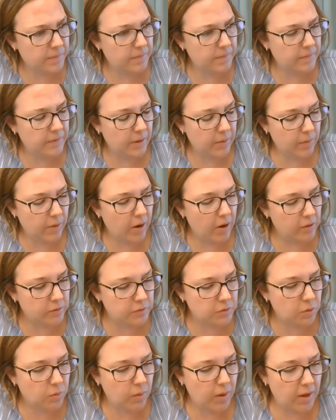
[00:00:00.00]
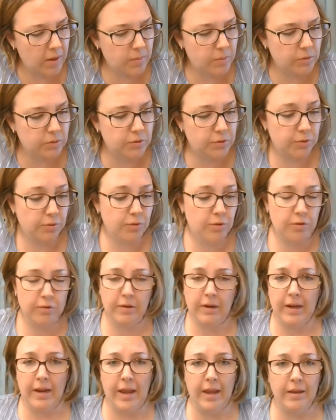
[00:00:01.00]
They were also able to
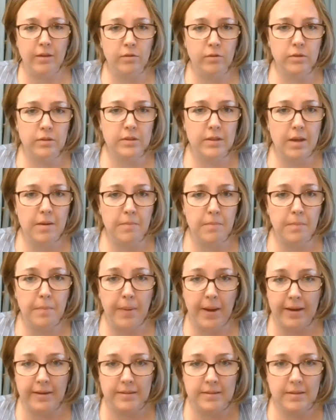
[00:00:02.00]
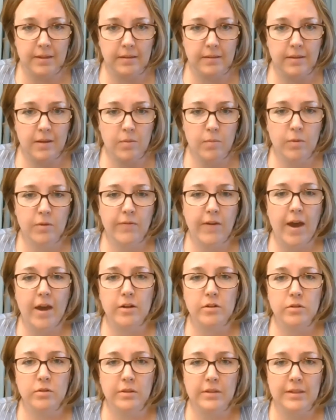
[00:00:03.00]
create angles and bisect them. We've
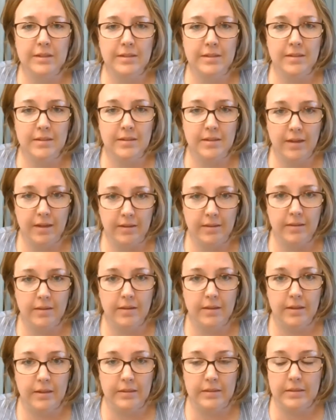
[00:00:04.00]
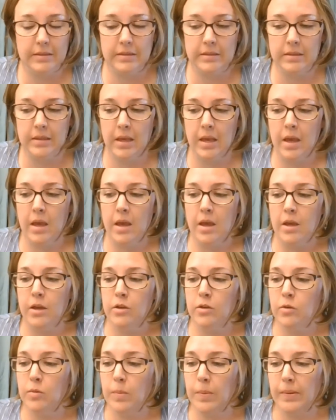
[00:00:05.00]
actually done this.
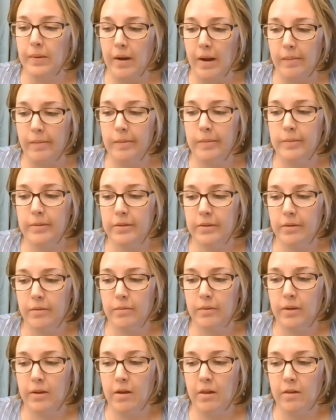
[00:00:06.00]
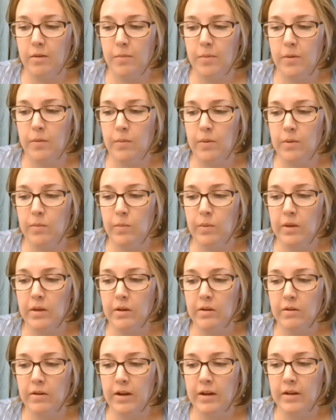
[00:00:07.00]
You probably don't recall it, but when we
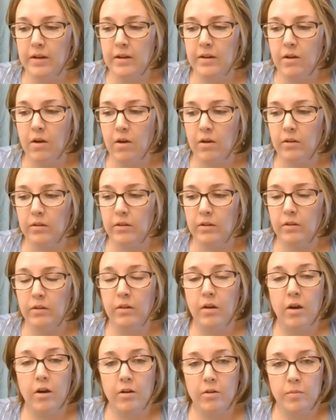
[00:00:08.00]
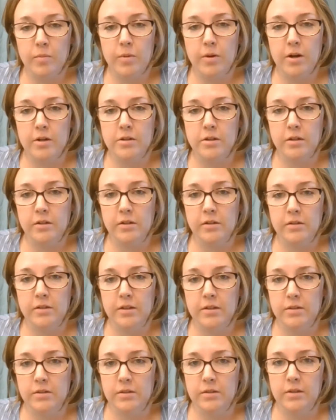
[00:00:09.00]
created our little art project, our
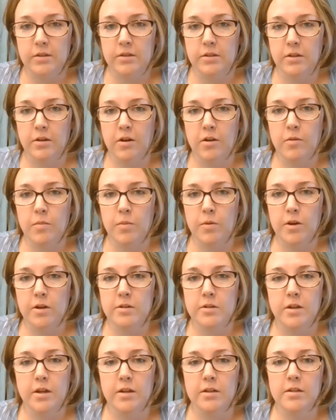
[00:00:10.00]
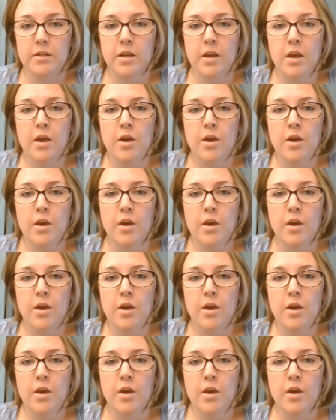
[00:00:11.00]
tessellation art project,